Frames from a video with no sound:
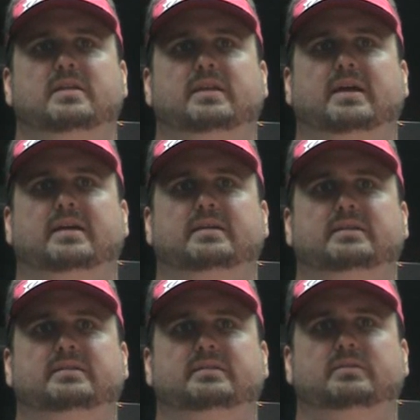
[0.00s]
that
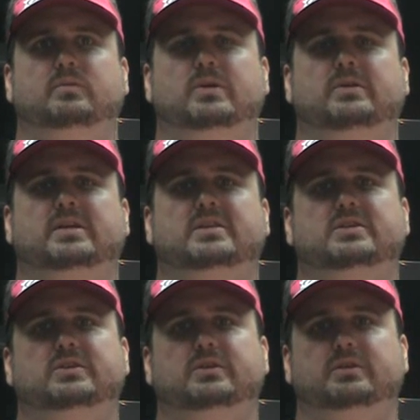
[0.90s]
will
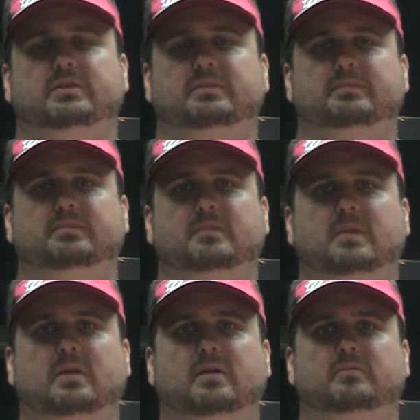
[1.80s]
get your
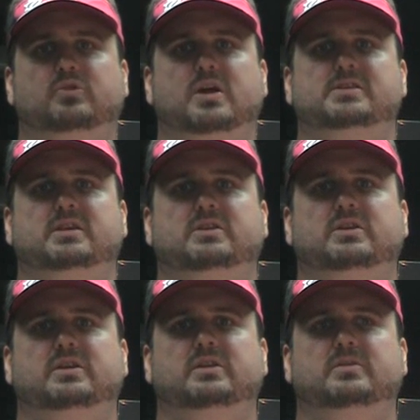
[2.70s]
um, project
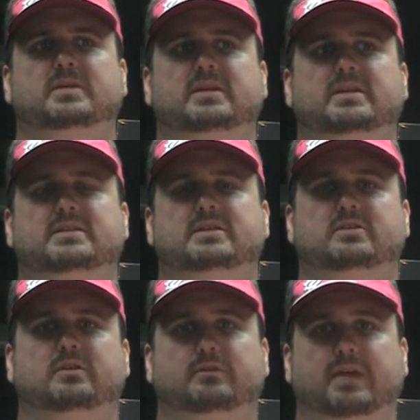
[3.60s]
done a little bit
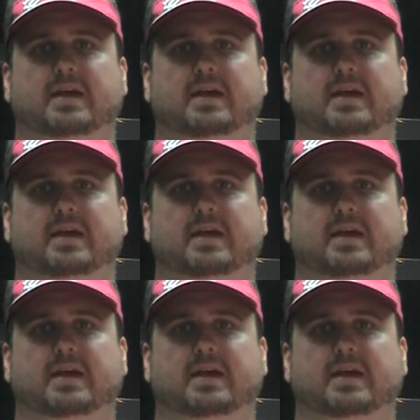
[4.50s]
easier or